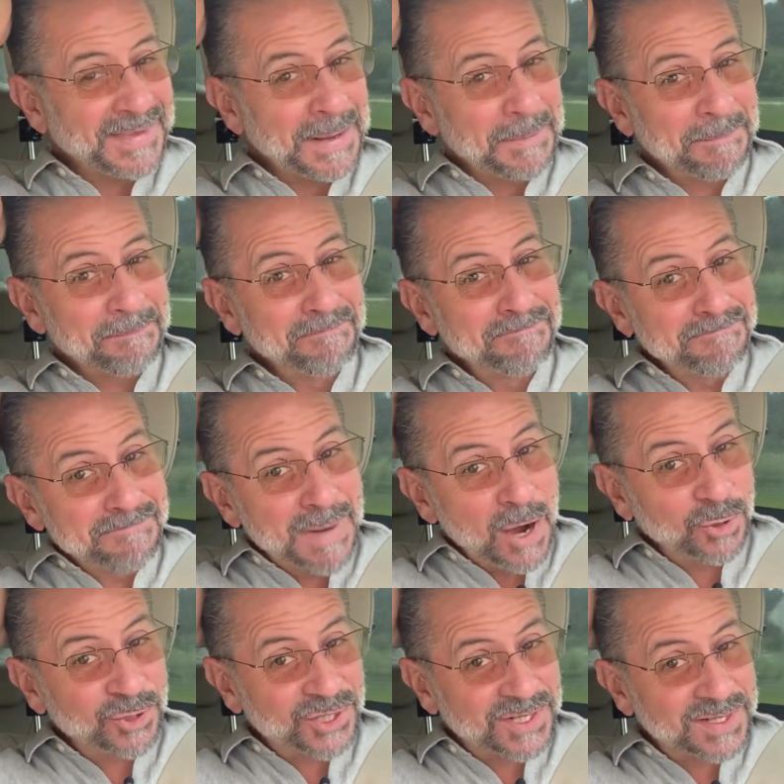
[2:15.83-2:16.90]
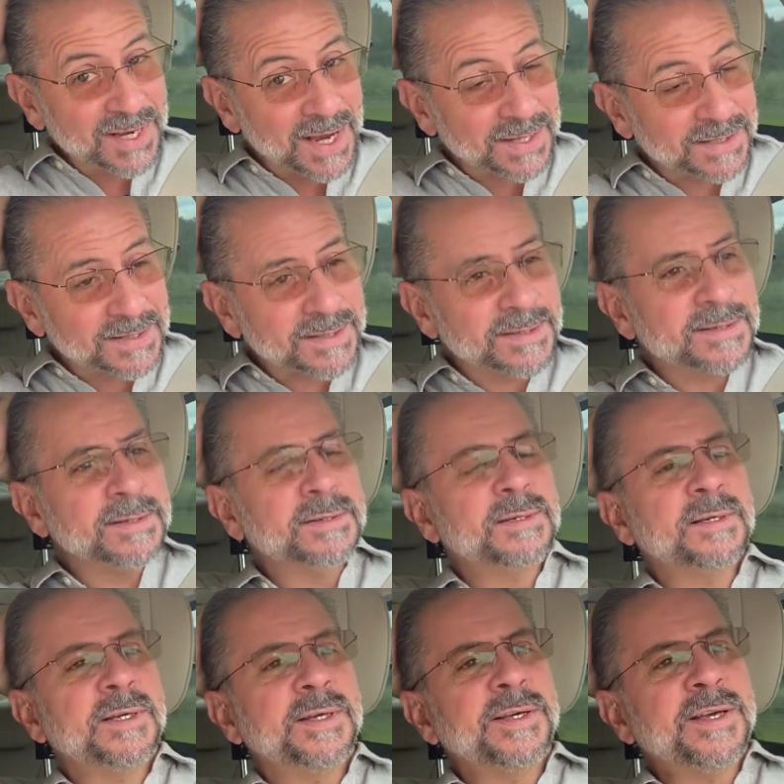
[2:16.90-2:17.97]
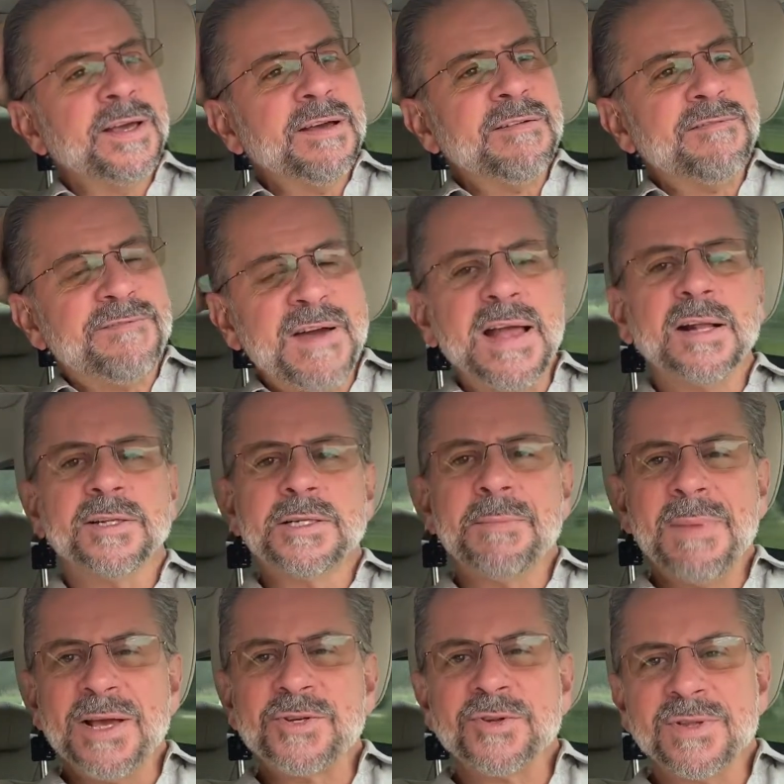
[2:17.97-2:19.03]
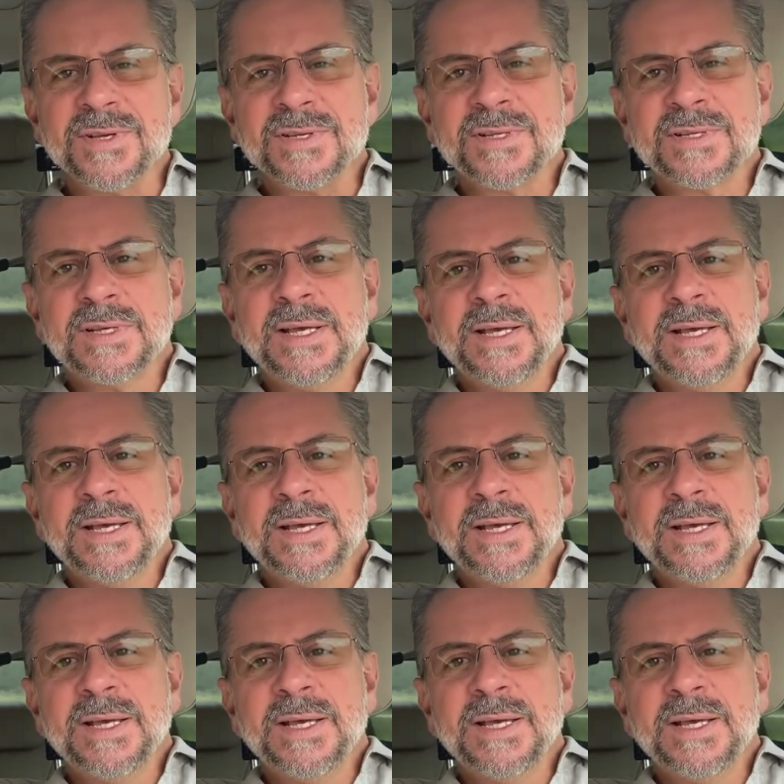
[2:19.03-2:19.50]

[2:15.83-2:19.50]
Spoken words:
most sites fail to measure this.